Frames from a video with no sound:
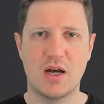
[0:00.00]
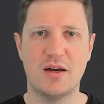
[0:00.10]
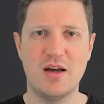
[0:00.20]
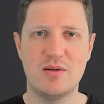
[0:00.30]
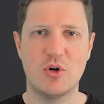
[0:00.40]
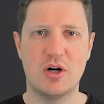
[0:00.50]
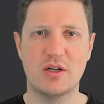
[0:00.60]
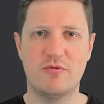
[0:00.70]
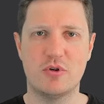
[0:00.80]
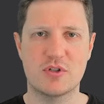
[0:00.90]
Hi, I'm
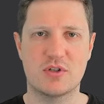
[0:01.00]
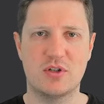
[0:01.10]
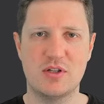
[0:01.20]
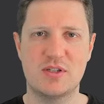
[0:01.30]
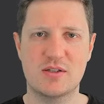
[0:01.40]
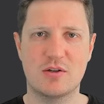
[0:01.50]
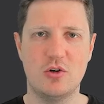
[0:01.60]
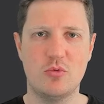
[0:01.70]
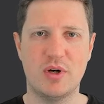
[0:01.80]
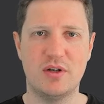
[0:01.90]
Joachim for Statistics
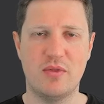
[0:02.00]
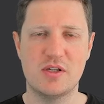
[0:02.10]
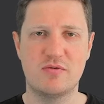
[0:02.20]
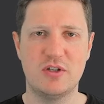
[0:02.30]
Globe and in this